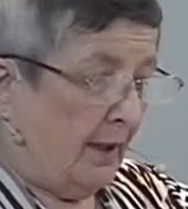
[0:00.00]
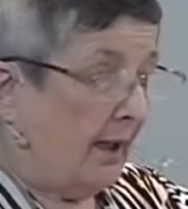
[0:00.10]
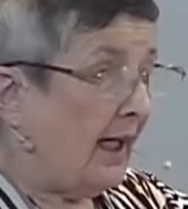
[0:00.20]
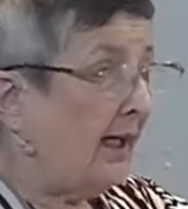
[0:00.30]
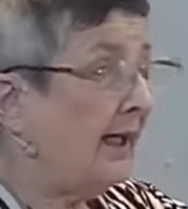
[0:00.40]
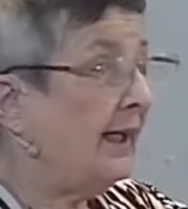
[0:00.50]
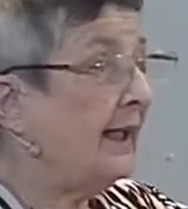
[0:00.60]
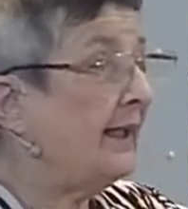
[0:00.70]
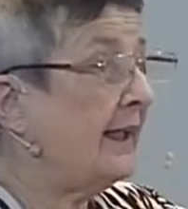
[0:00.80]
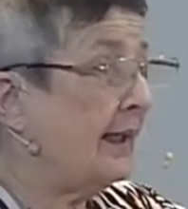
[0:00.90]
I
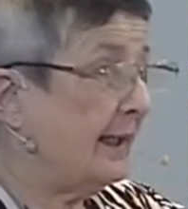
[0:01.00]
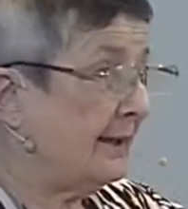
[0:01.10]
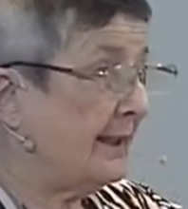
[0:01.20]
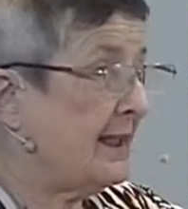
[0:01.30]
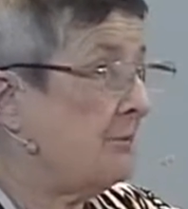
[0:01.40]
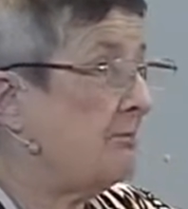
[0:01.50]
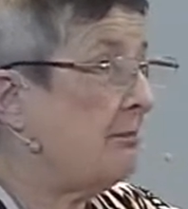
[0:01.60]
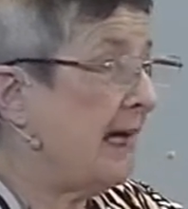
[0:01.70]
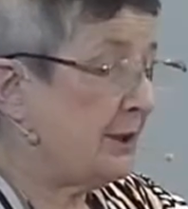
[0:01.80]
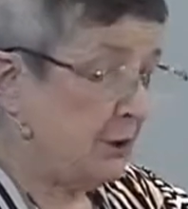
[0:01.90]
can
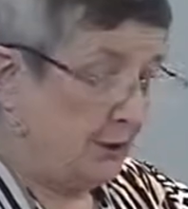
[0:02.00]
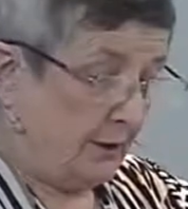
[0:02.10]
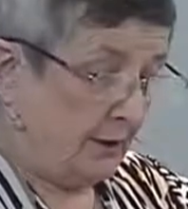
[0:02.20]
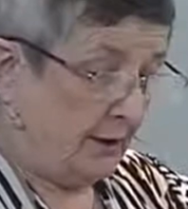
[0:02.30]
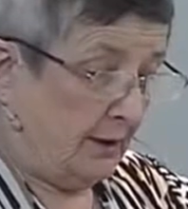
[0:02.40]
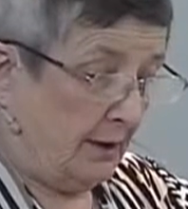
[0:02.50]
imagine